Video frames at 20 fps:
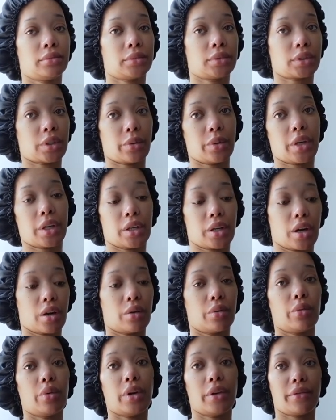so we can know
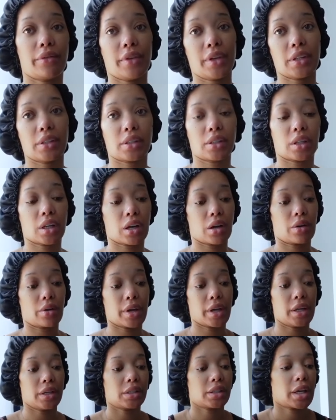what fits and go
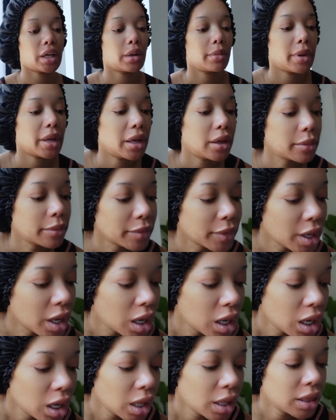ahead and take a bit.
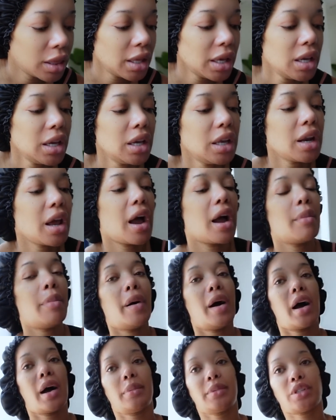Then I
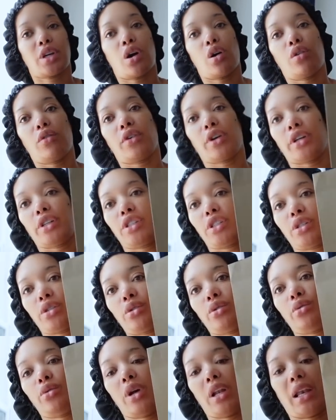popped over
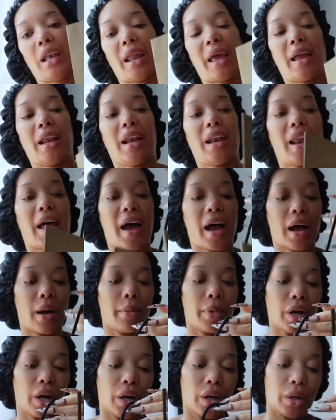to Le
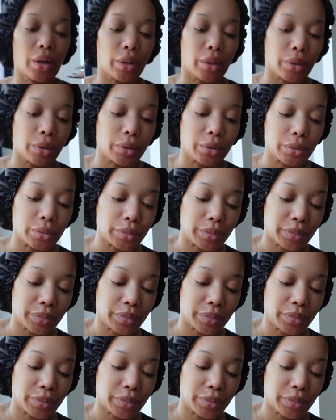Labo